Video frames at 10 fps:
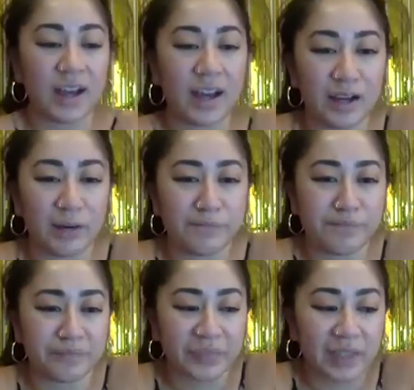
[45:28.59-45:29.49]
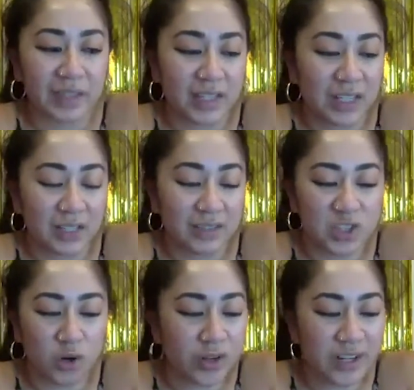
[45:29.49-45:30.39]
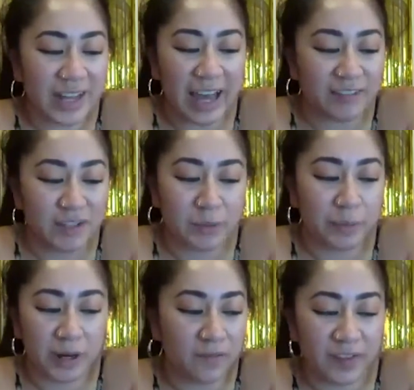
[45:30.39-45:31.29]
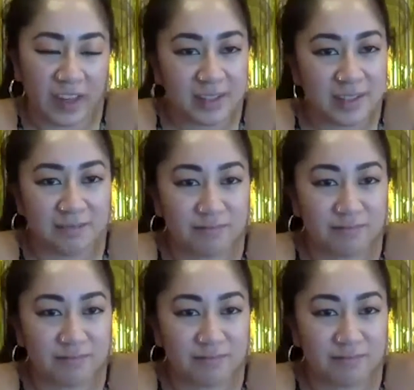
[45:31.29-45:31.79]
The story doesn't have to be perfect,